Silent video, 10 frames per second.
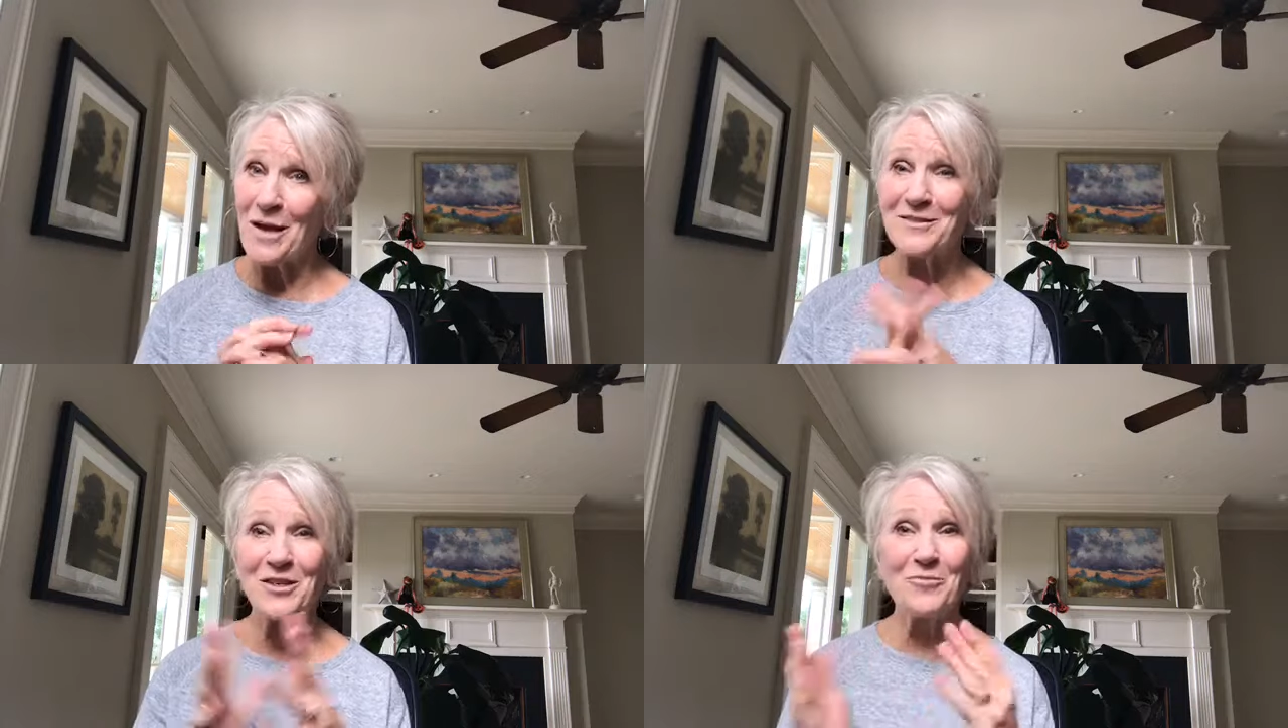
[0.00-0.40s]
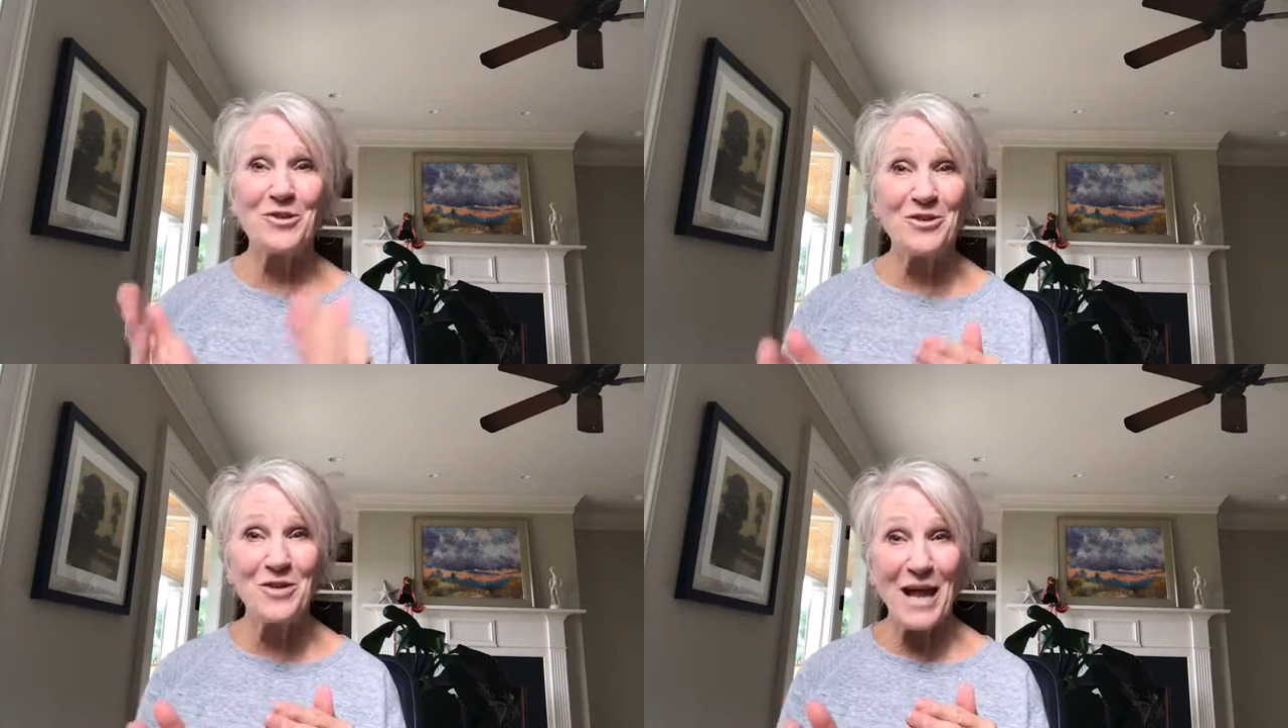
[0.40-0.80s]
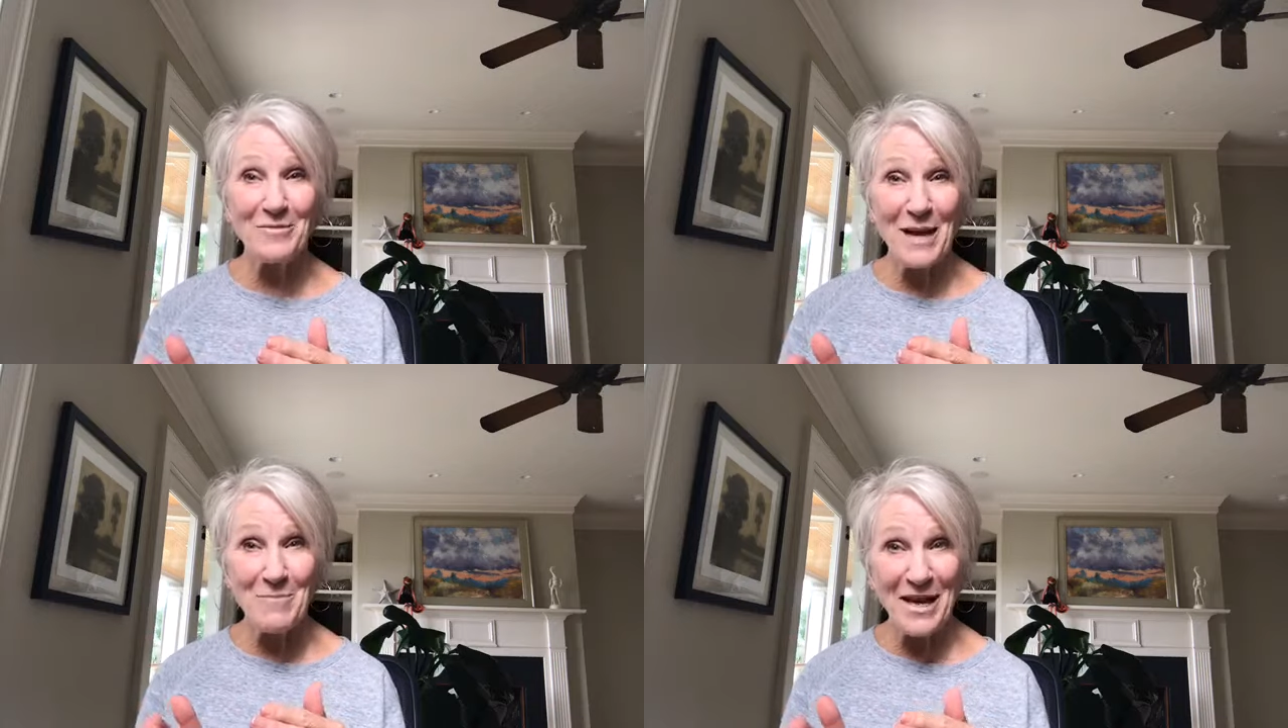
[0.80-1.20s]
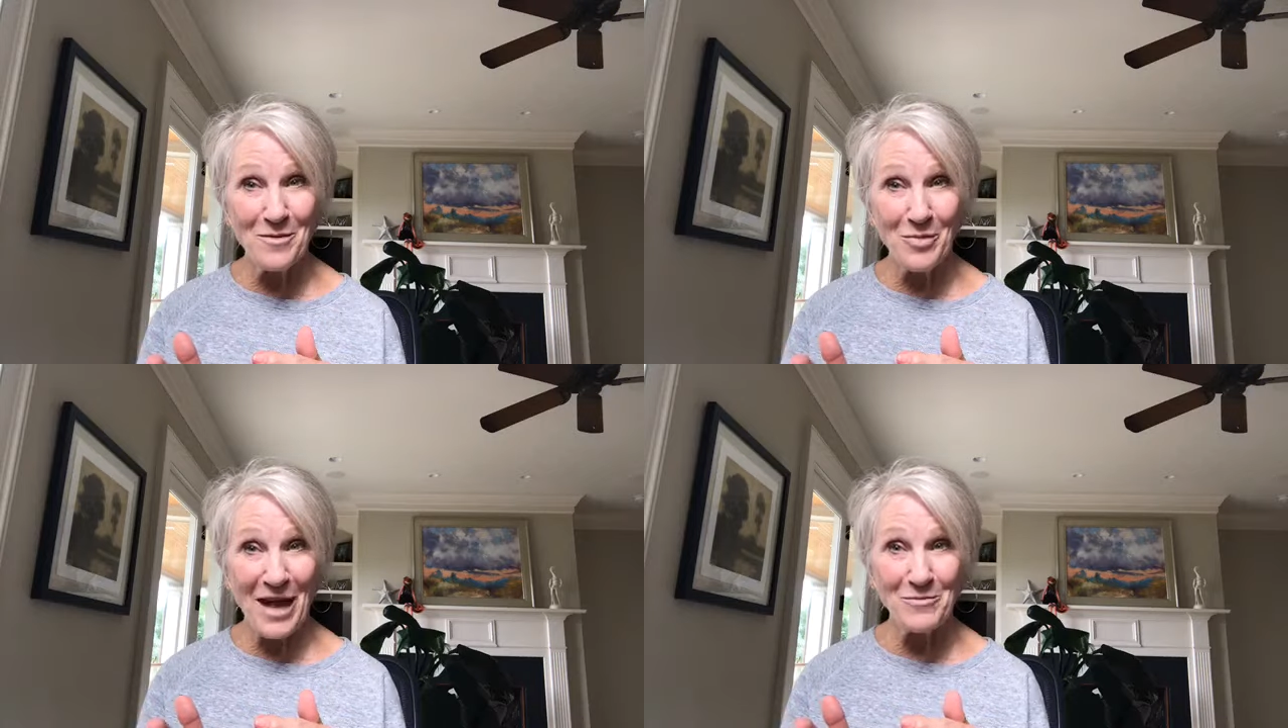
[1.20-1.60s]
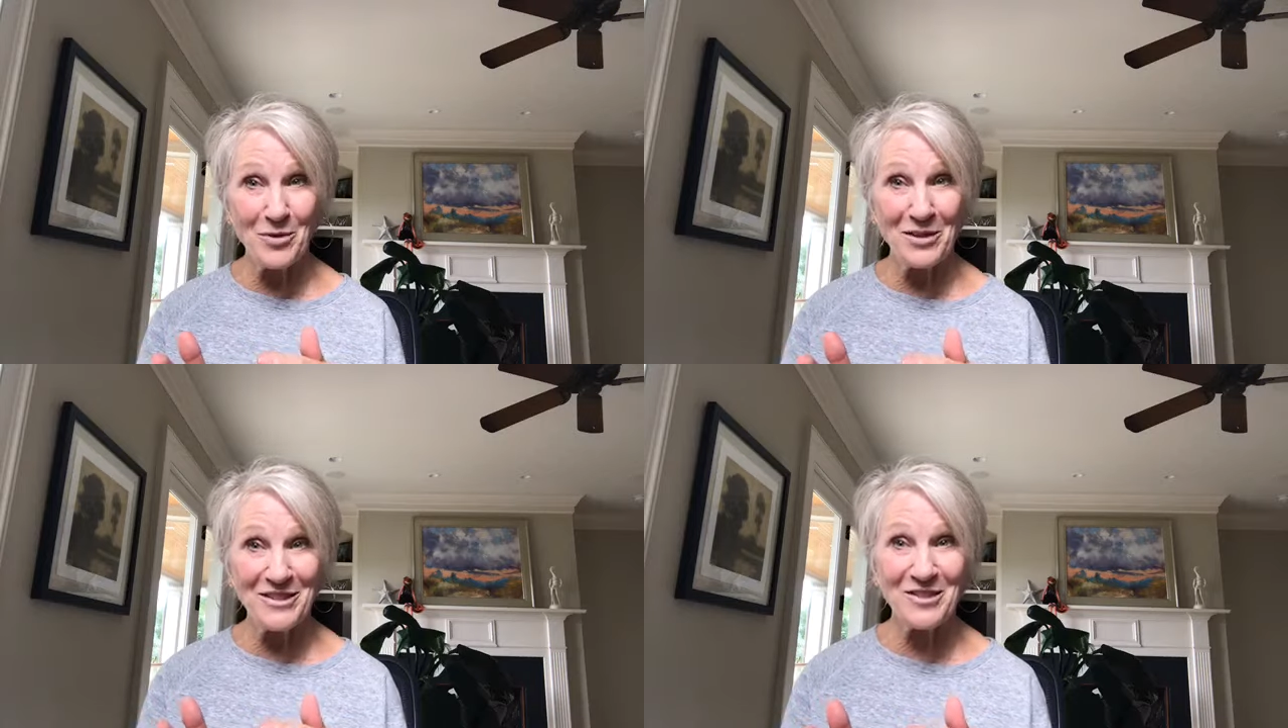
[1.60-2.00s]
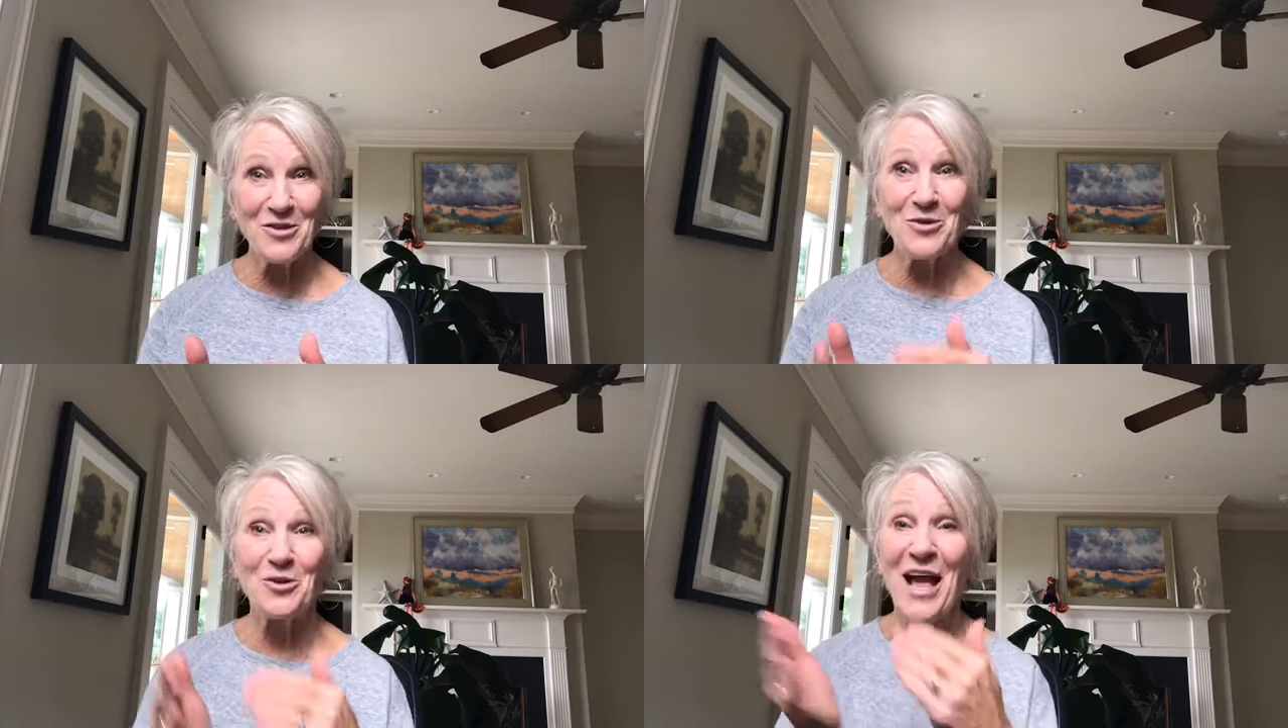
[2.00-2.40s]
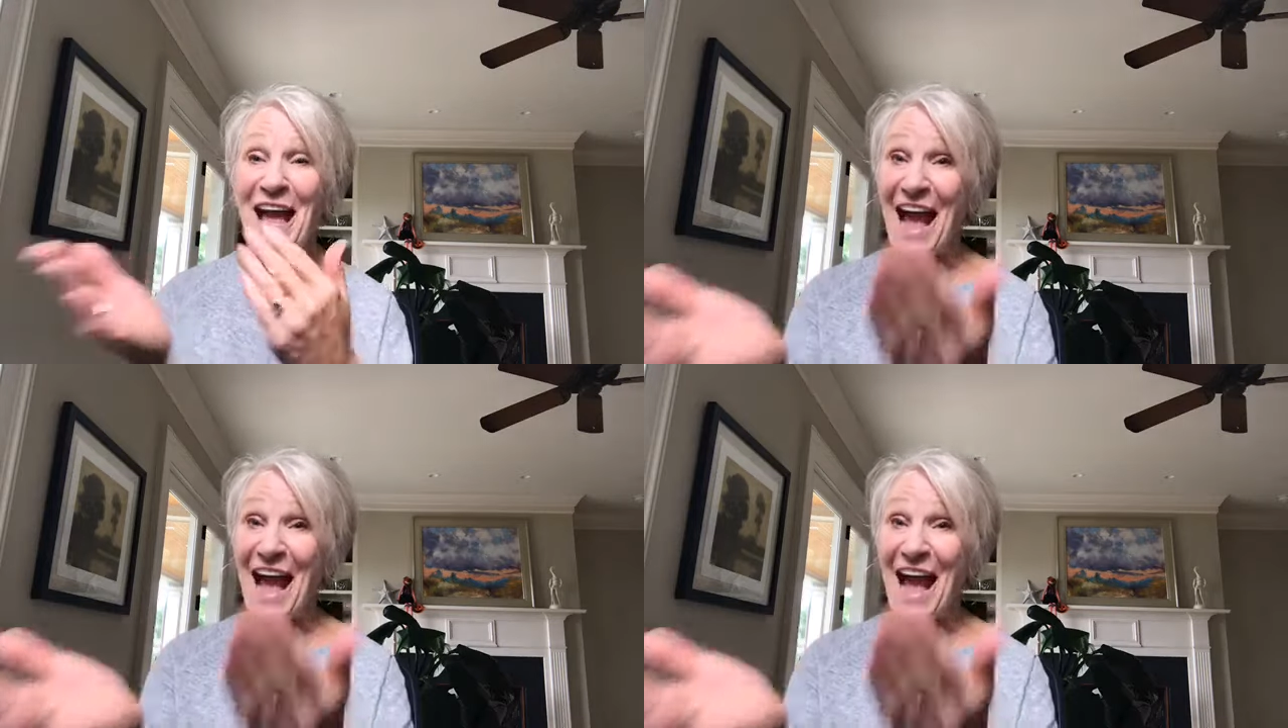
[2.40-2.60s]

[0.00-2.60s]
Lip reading: and so when you make a blank book at school